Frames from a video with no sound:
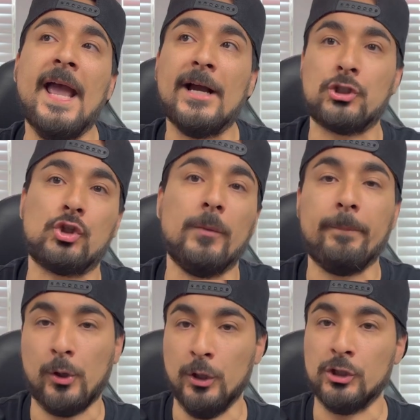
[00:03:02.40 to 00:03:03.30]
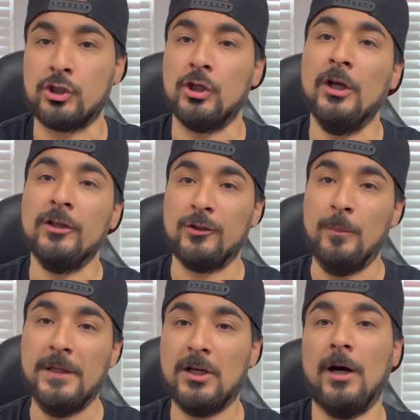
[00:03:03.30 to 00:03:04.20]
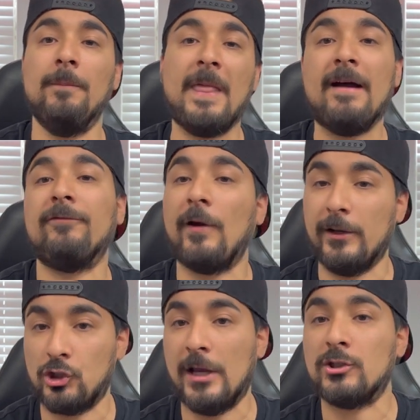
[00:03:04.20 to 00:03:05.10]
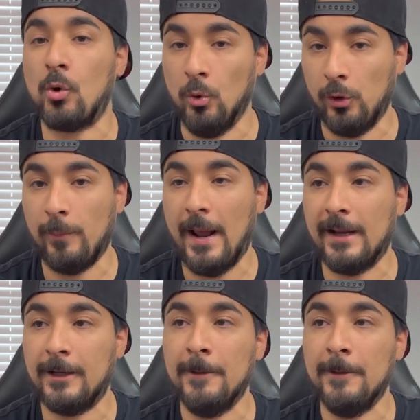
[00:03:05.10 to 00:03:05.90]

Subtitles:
extra push to become that franchise quarterback.